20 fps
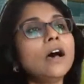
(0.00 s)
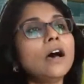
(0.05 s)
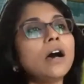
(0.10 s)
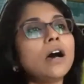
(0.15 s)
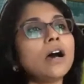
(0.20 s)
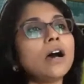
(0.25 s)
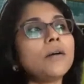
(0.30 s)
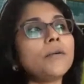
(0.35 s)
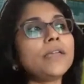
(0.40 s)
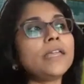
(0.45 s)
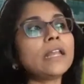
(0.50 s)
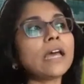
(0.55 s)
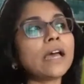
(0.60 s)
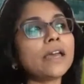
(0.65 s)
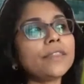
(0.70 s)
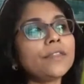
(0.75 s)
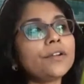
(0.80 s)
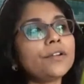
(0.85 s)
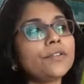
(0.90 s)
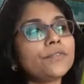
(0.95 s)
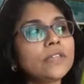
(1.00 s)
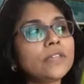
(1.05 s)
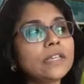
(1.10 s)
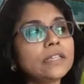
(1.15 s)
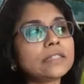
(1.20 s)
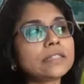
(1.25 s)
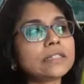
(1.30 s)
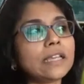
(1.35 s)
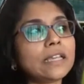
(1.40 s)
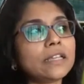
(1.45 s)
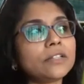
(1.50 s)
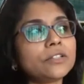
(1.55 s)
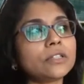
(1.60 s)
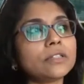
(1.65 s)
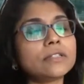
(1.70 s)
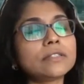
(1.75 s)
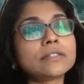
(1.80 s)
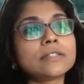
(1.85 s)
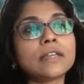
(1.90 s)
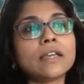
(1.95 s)
Uh, in either of these
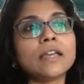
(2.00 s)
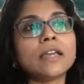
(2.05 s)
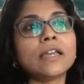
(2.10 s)
stages,